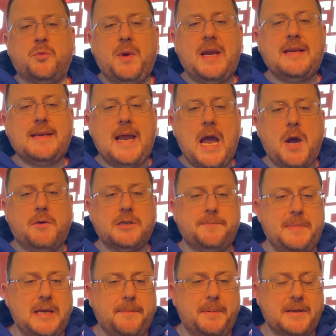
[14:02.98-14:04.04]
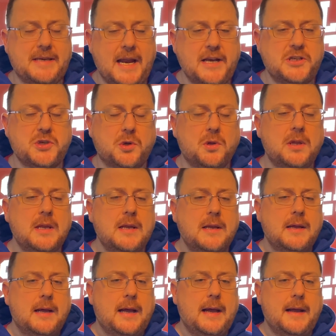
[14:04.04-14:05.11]
right now as being potential
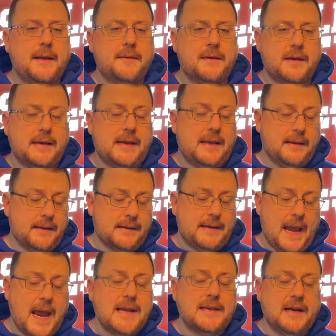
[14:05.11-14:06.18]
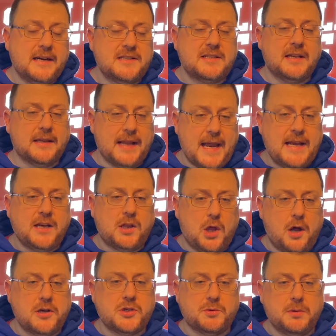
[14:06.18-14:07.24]
candidates to land
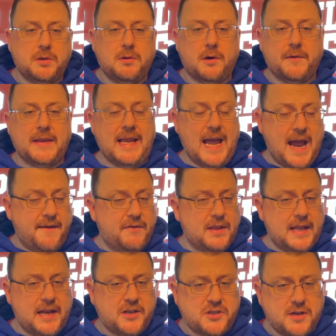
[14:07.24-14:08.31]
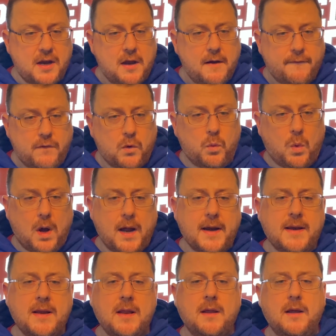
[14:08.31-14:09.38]
Claude Giroux are the Avalanche for
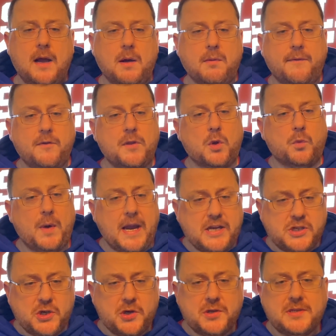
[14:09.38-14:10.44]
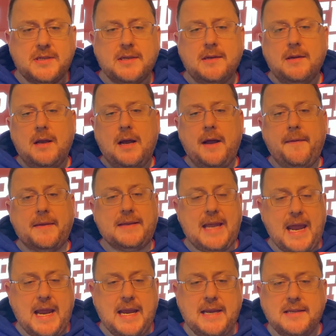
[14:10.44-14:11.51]
one, for the Rangers, the
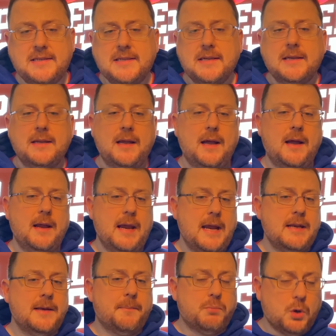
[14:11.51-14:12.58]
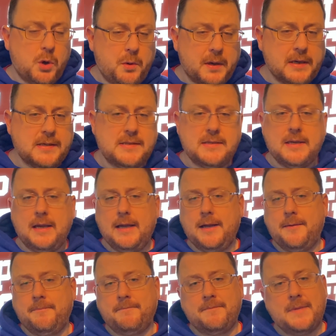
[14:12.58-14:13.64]
Canes, and the Bruins.
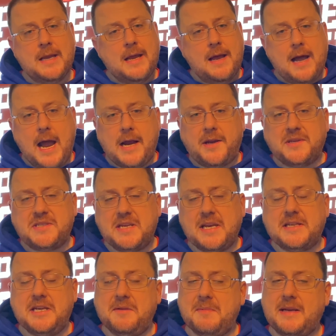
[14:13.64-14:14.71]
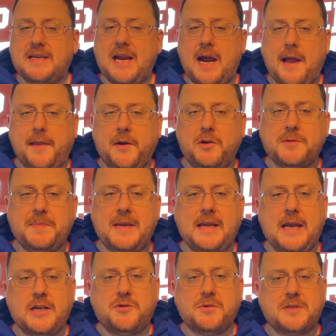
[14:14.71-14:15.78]
I could see a team like the Islanders being
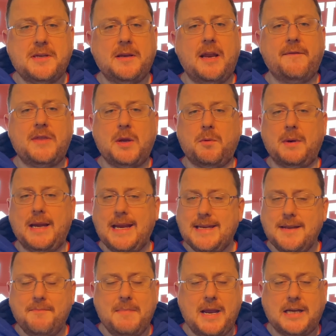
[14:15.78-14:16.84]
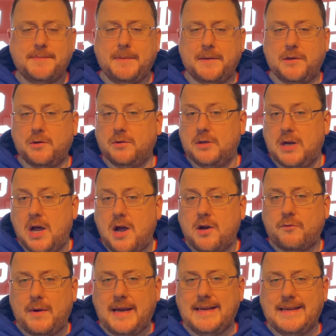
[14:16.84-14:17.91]
interested if they were in the mix, but they're
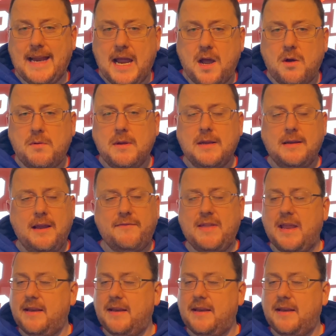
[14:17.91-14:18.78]
not right now. It's